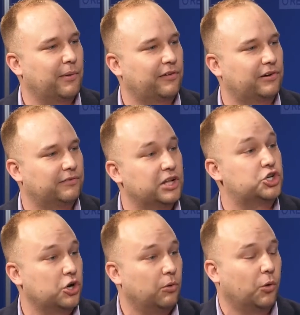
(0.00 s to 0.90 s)
you might want to serve, and
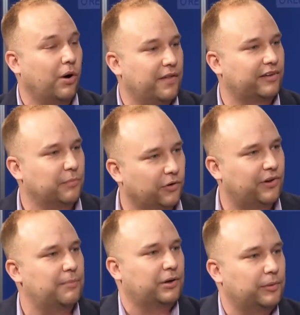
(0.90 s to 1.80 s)
then show the one that's
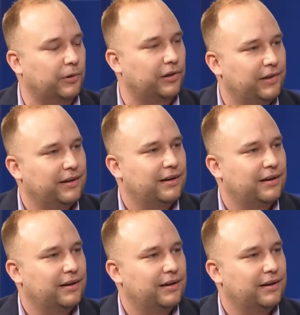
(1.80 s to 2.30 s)
most applicable,